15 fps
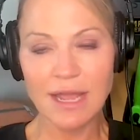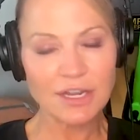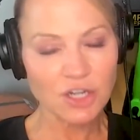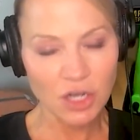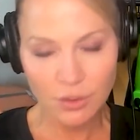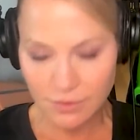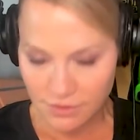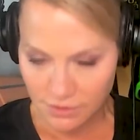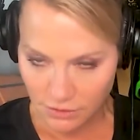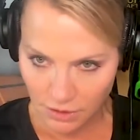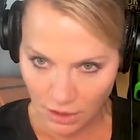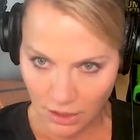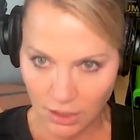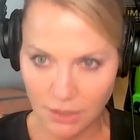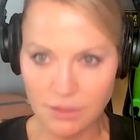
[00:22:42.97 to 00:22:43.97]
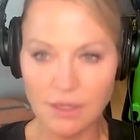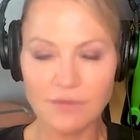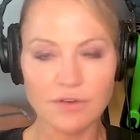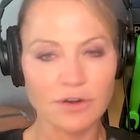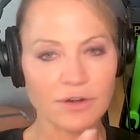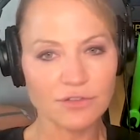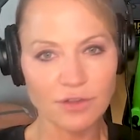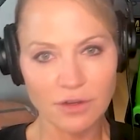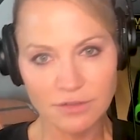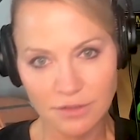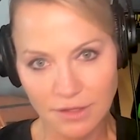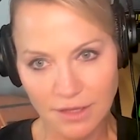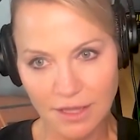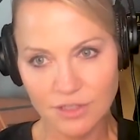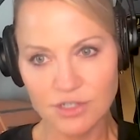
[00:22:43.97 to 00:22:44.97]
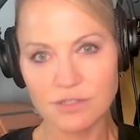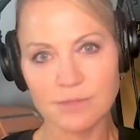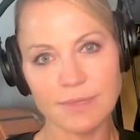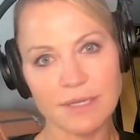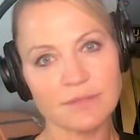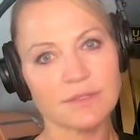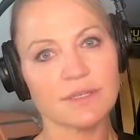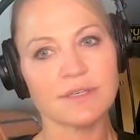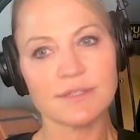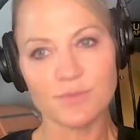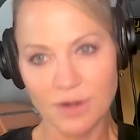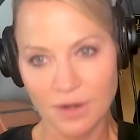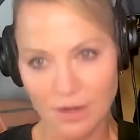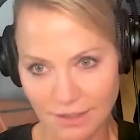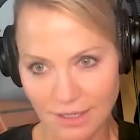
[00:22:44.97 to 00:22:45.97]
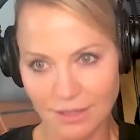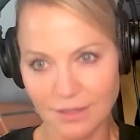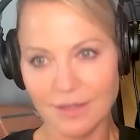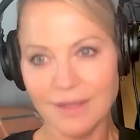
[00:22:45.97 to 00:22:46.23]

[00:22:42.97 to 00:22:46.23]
I know it's a lot. I've already talked to the agents about this. We're on it.